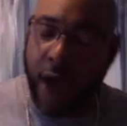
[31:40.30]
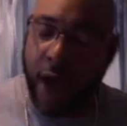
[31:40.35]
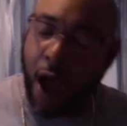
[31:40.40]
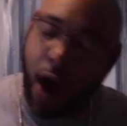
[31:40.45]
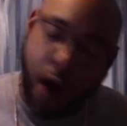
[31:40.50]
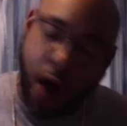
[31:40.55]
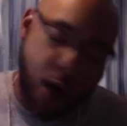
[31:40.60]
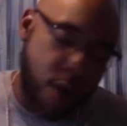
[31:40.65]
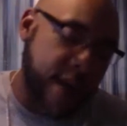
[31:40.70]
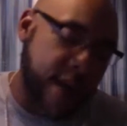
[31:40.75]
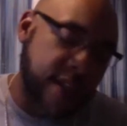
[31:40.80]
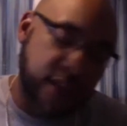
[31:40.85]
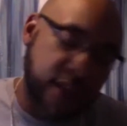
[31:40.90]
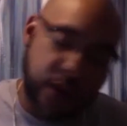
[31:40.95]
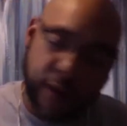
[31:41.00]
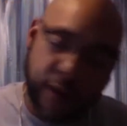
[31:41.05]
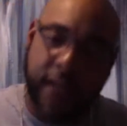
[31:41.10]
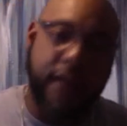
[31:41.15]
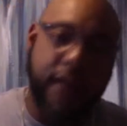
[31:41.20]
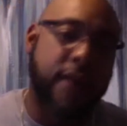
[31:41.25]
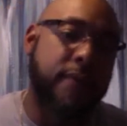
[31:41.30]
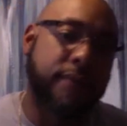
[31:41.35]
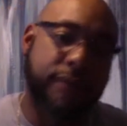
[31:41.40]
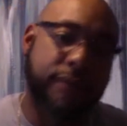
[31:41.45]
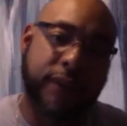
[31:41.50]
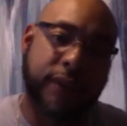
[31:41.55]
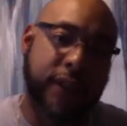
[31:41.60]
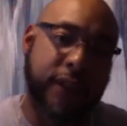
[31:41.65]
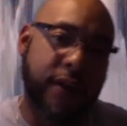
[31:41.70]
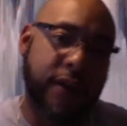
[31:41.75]
always on him.
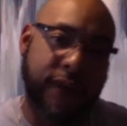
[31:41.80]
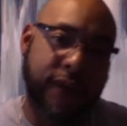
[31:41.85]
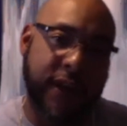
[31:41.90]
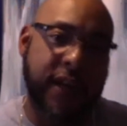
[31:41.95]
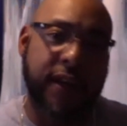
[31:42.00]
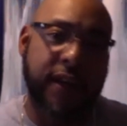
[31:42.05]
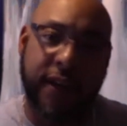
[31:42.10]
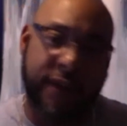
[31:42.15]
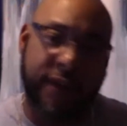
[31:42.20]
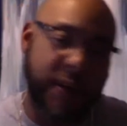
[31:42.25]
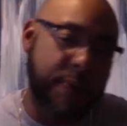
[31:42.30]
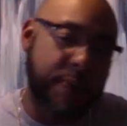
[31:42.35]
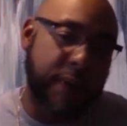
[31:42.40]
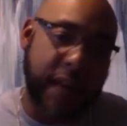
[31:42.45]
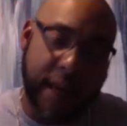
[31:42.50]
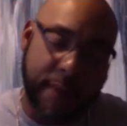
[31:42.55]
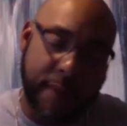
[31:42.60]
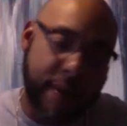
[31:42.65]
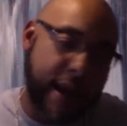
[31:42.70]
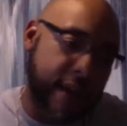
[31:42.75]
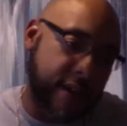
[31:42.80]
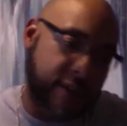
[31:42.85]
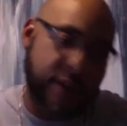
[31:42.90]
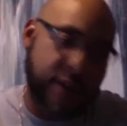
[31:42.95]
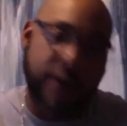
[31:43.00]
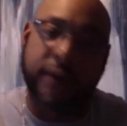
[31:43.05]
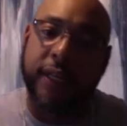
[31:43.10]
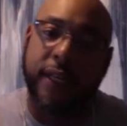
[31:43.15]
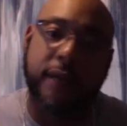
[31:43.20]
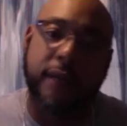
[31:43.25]
If he played bad, it's
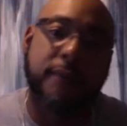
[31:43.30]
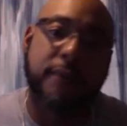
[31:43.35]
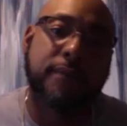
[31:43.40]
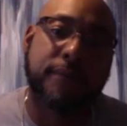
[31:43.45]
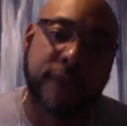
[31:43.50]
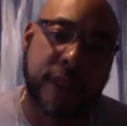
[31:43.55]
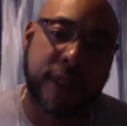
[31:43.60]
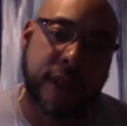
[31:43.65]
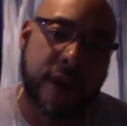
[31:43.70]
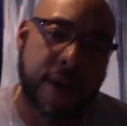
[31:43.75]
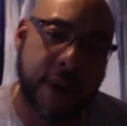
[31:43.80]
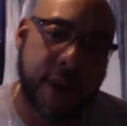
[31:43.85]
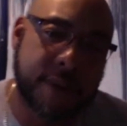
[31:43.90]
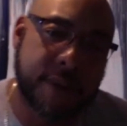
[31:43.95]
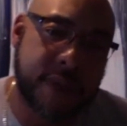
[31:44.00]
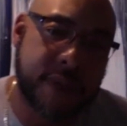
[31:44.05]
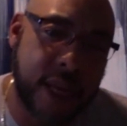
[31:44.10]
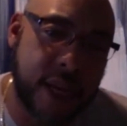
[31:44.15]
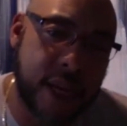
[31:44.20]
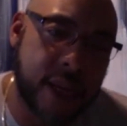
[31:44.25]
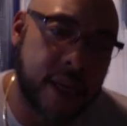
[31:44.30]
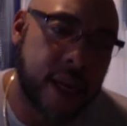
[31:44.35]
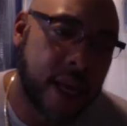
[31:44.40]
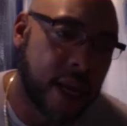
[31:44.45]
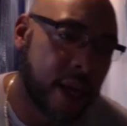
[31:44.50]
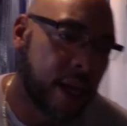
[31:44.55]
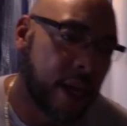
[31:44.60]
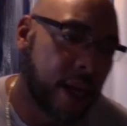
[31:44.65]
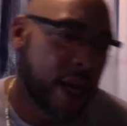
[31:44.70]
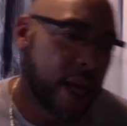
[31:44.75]
on him. You know what I'm saying?
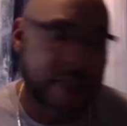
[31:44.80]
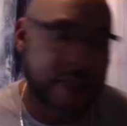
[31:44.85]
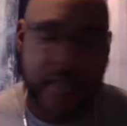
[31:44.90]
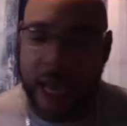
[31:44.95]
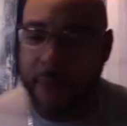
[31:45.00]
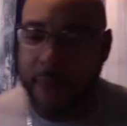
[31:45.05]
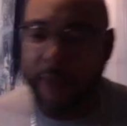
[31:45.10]
It's not